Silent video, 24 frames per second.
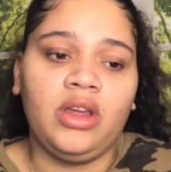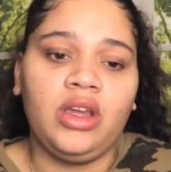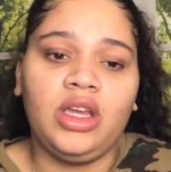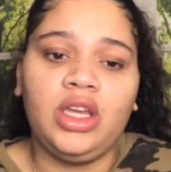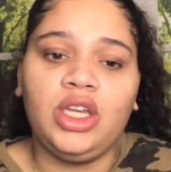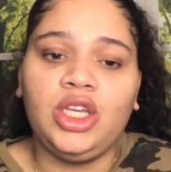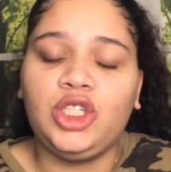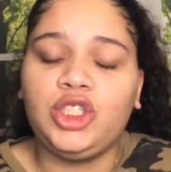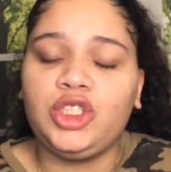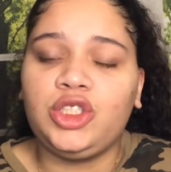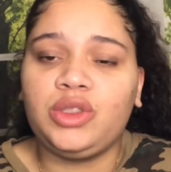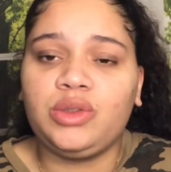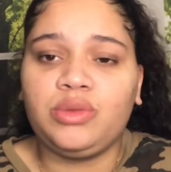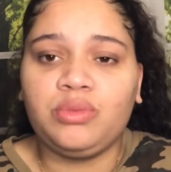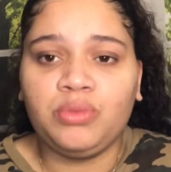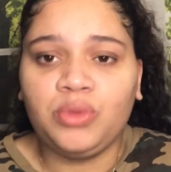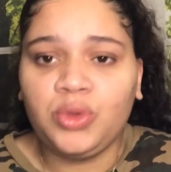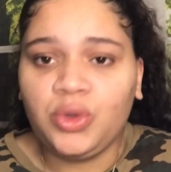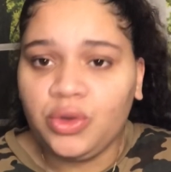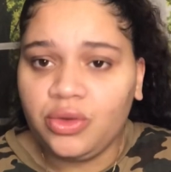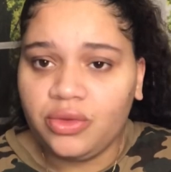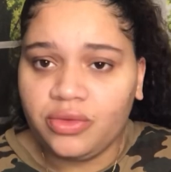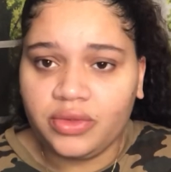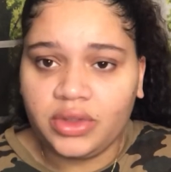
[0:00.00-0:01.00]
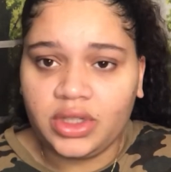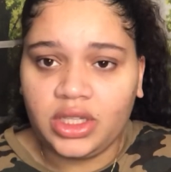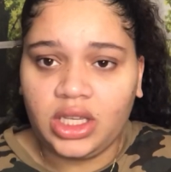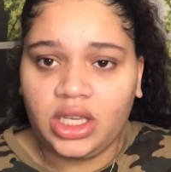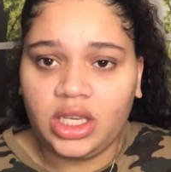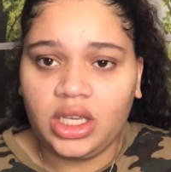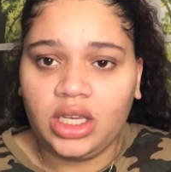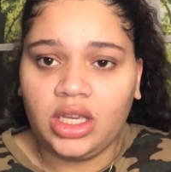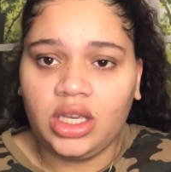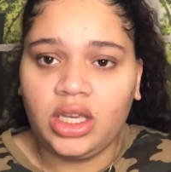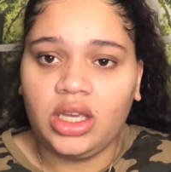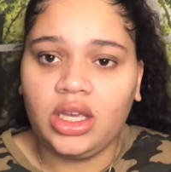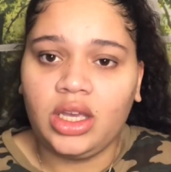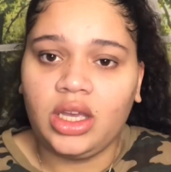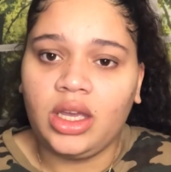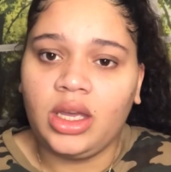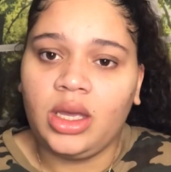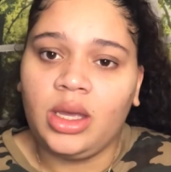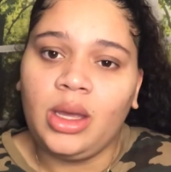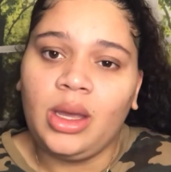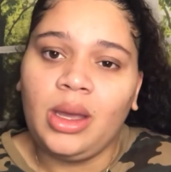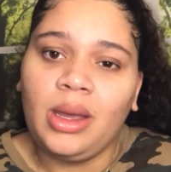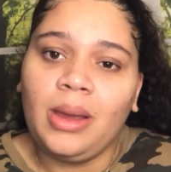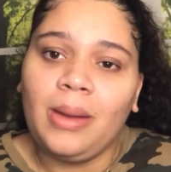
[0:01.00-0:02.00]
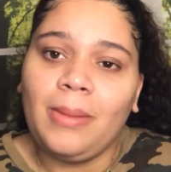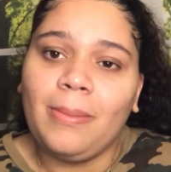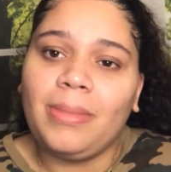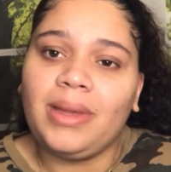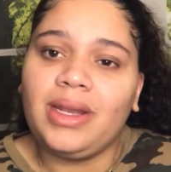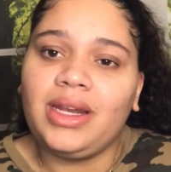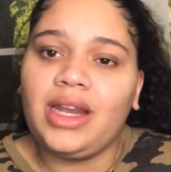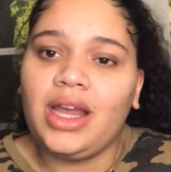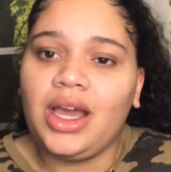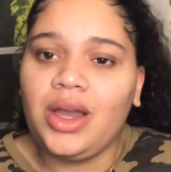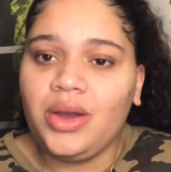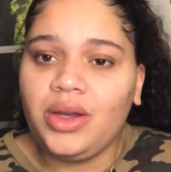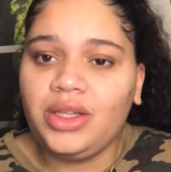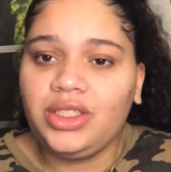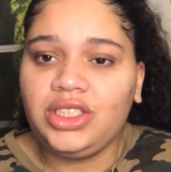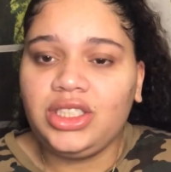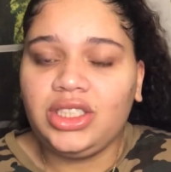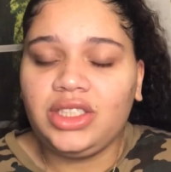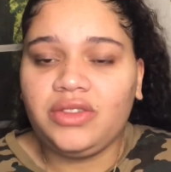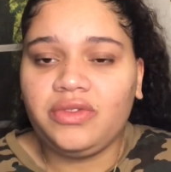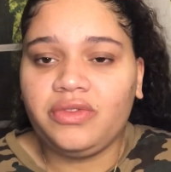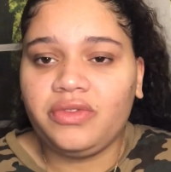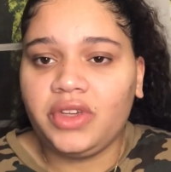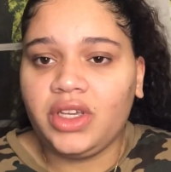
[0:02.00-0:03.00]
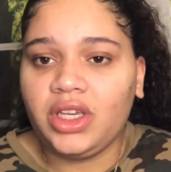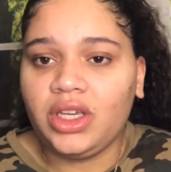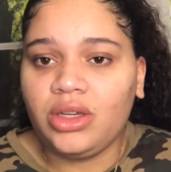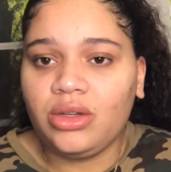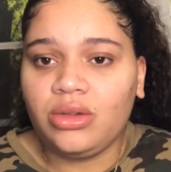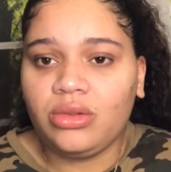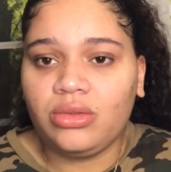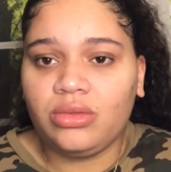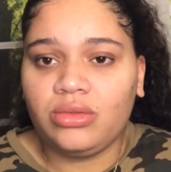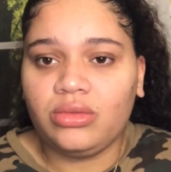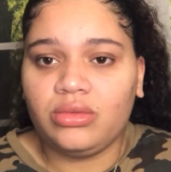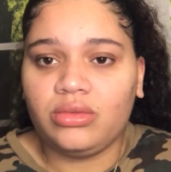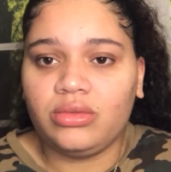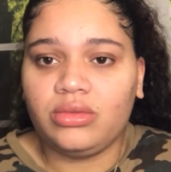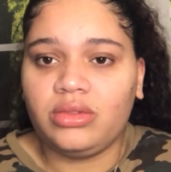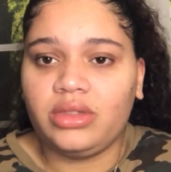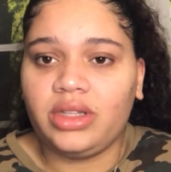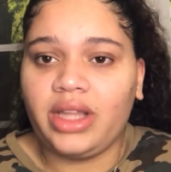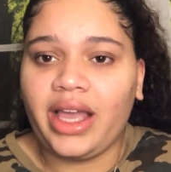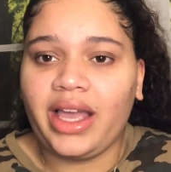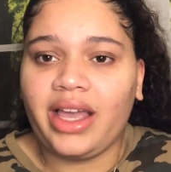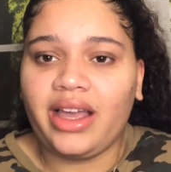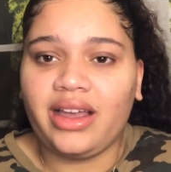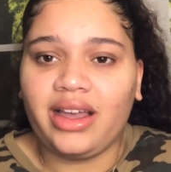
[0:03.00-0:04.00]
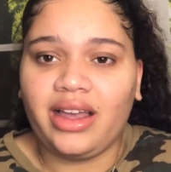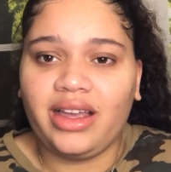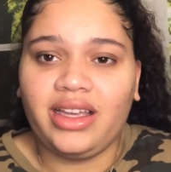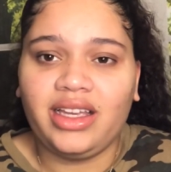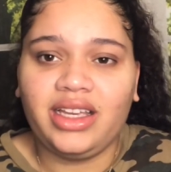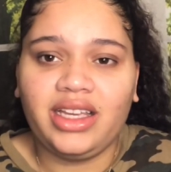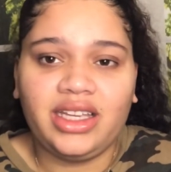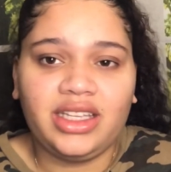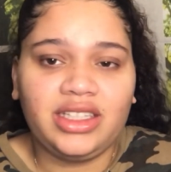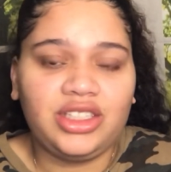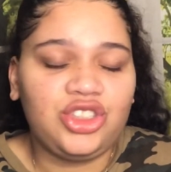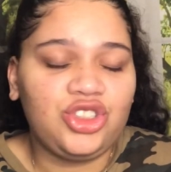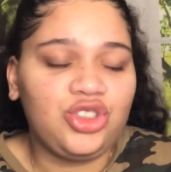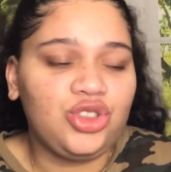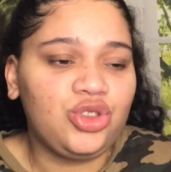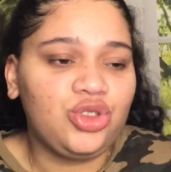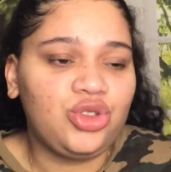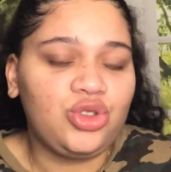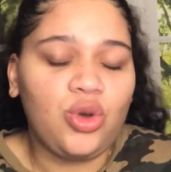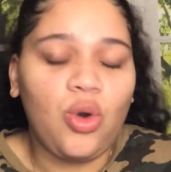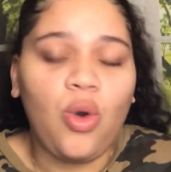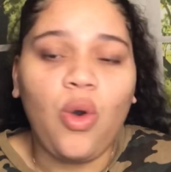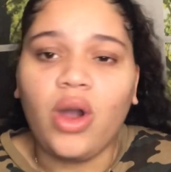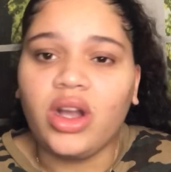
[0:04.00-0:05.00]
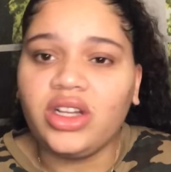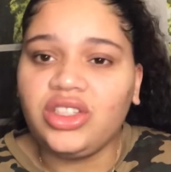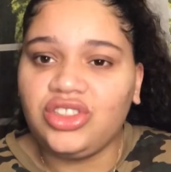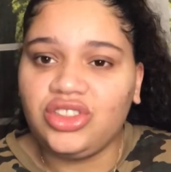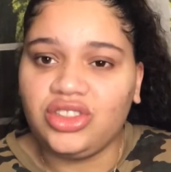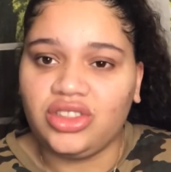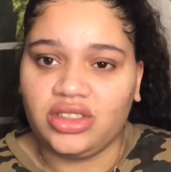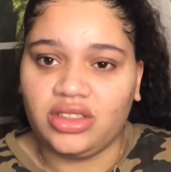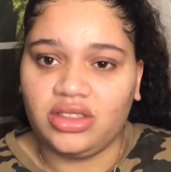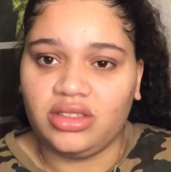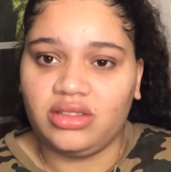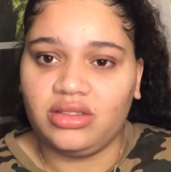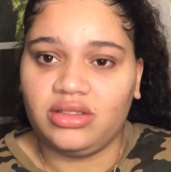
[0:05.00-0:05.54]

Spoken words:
smoothly, but now I just feel like it's torture.